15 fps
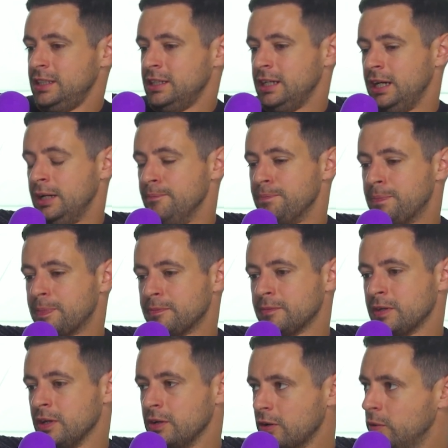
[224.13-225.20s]
kind
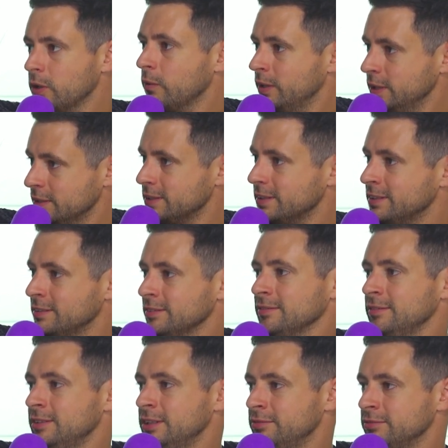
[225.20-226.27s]
of quick wins
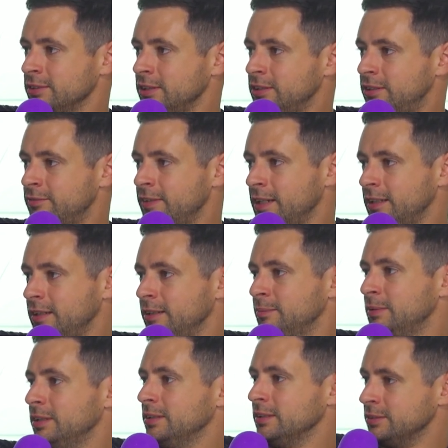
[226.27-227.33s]
that deliver a lot of value,
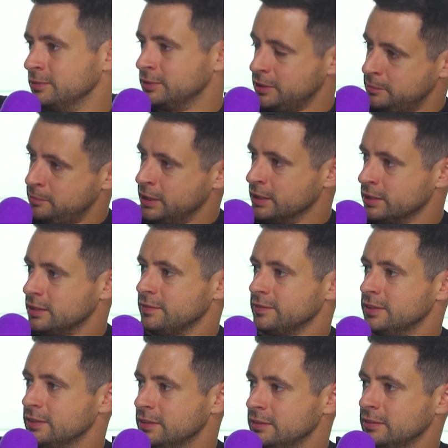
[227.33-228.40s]
but there's also some bigger stuff
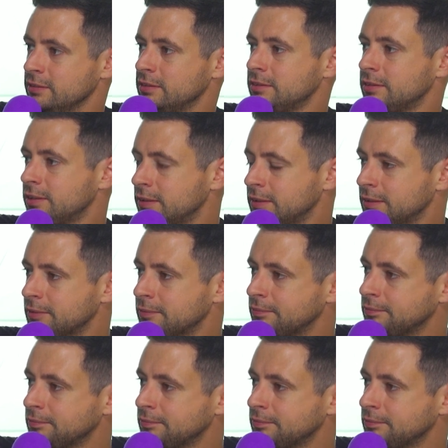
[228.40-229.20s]
to do. Yeah,